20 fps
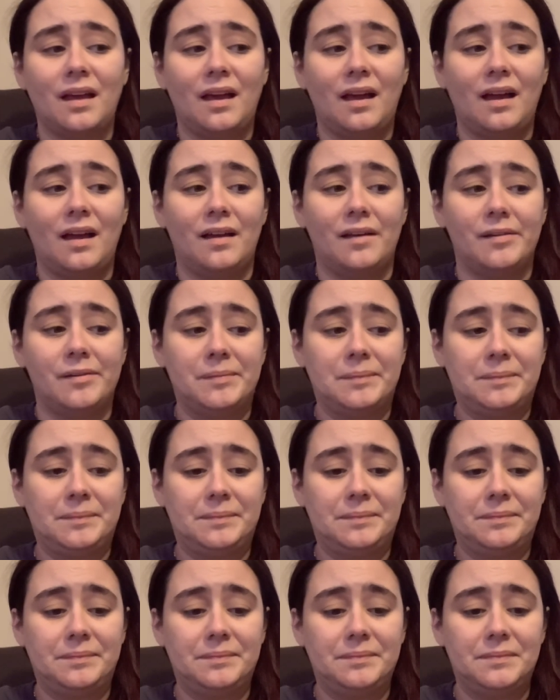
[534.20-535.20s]

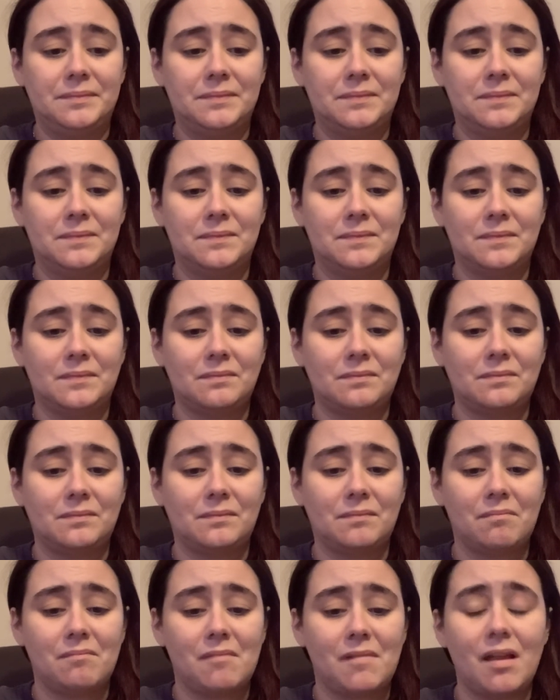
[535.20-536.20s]

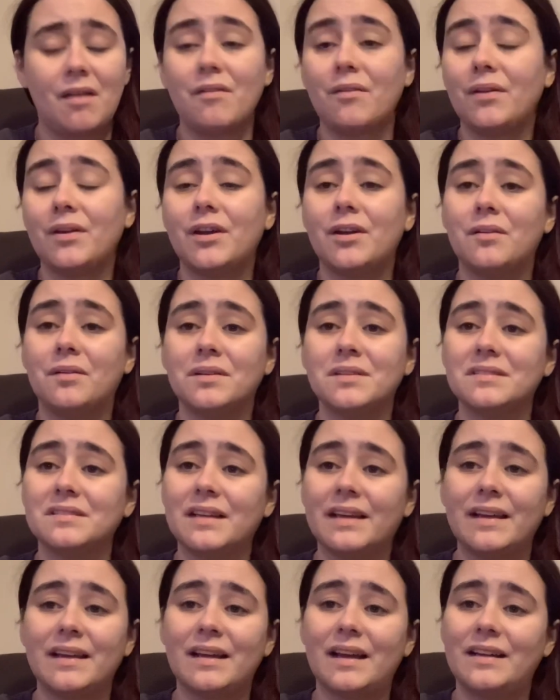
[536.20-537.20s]
Um, I really don't know what to
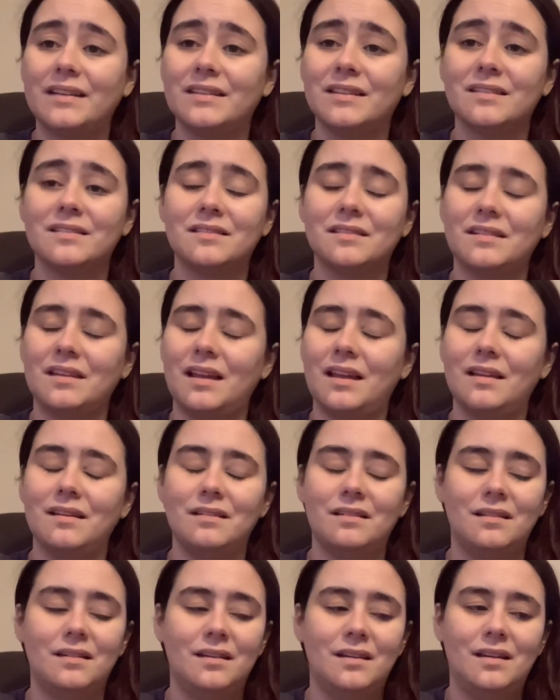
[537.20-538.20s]
say. I just,
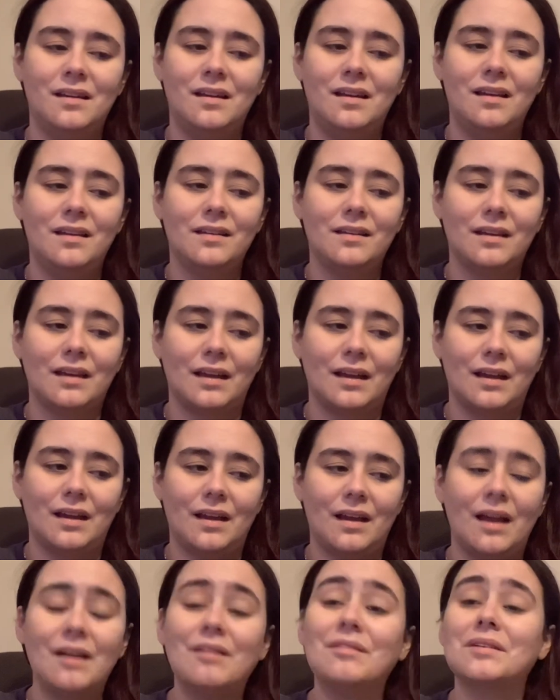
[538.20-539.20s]

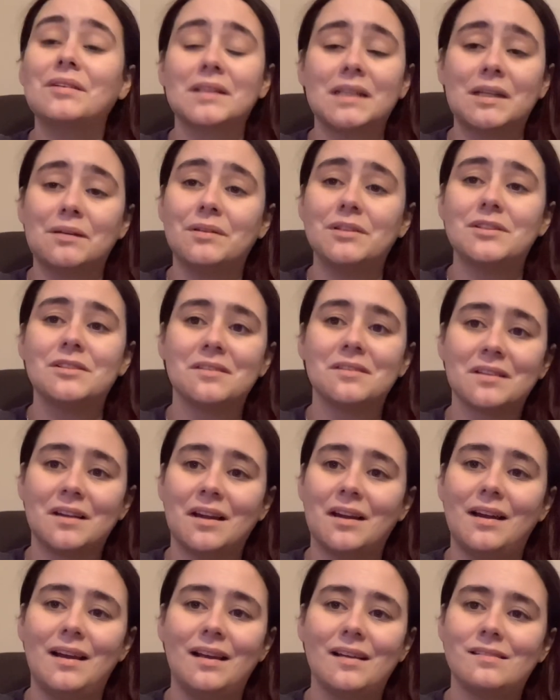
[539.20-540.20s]
I really wish this
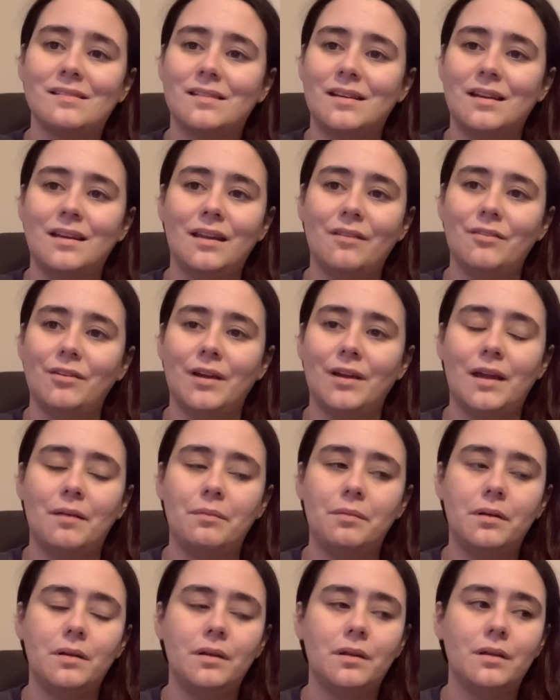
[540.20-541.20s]
car accident never
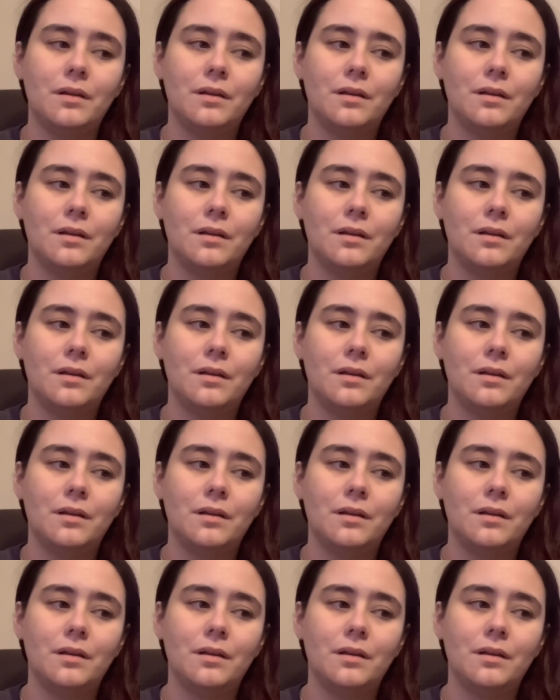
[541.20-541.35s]
happened.